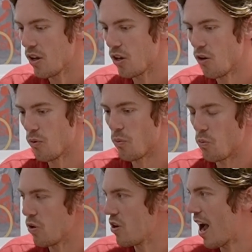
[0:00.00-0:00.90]
You know,
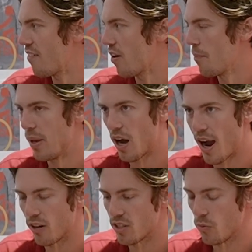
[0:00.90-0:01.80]
when you have a bit
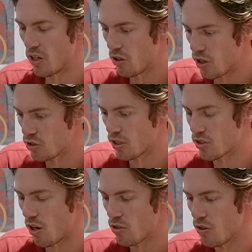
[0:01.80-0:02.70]
higher, when you increase your
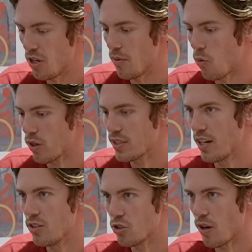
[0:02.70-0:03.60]
testosterone, you get more
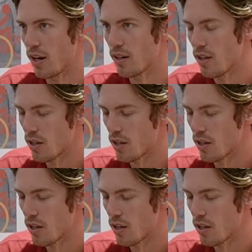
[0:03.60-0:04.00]
excited to train.